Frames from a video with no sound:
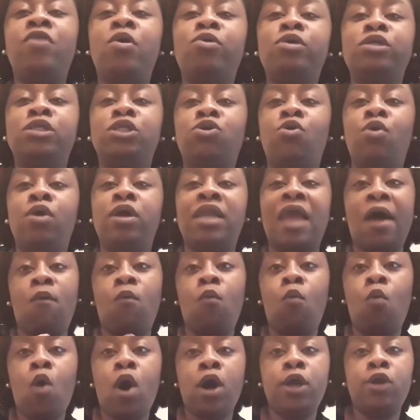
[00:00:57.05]
focus on like
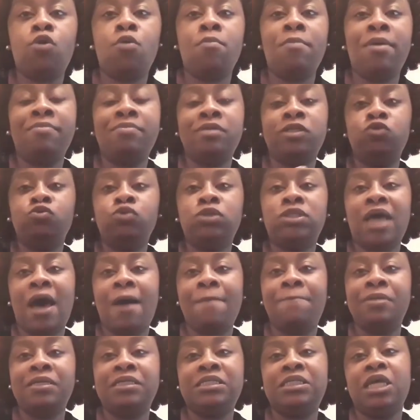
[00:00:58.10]
one or maybe two
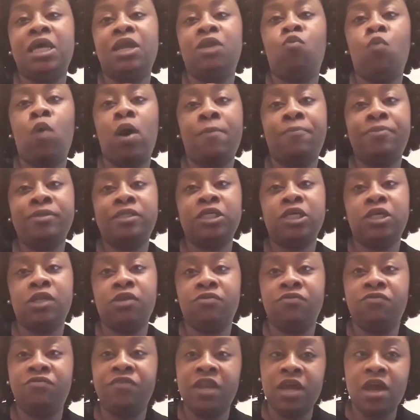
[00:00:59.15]
topics in one
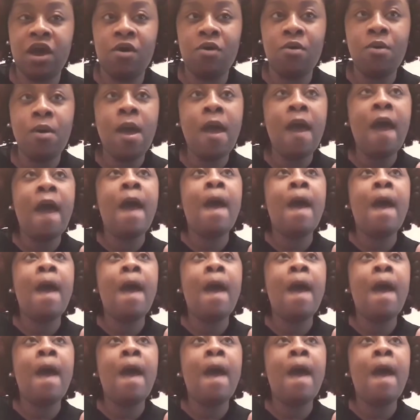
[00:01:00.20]
particular video.